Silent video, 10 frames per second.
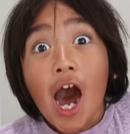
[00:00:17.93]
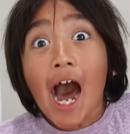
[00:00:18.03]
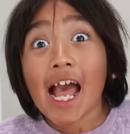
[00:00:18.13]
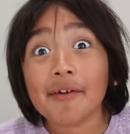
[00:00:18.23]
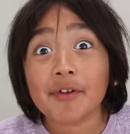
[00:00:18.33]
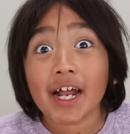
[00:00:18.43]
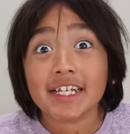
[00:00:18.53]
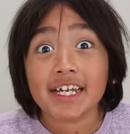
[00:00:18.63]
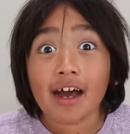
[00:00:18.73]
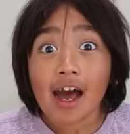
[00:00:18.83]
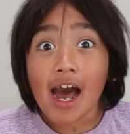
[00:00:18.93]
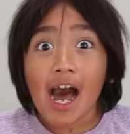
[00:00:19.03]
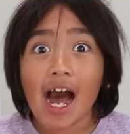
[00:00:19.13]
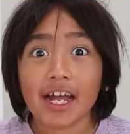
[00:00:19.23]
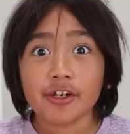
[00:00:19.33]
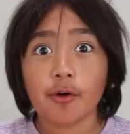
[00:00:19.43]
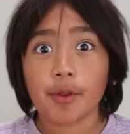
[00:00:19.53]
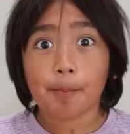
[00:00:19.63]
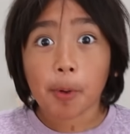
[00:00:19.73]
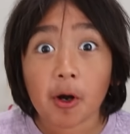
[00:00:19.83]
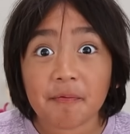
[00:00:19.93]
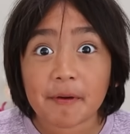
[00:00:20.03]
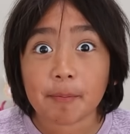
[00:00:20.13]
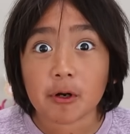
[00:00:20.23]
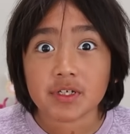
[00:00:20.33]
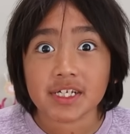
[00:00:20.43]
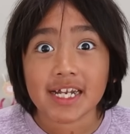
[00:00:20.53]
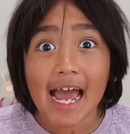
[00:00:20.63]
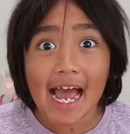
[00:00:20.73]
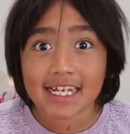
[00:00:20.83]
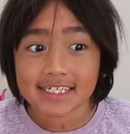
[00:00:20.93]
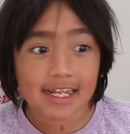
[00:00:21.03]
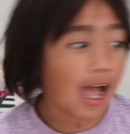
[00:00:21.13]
I have an idea. I know the perfect person to ask.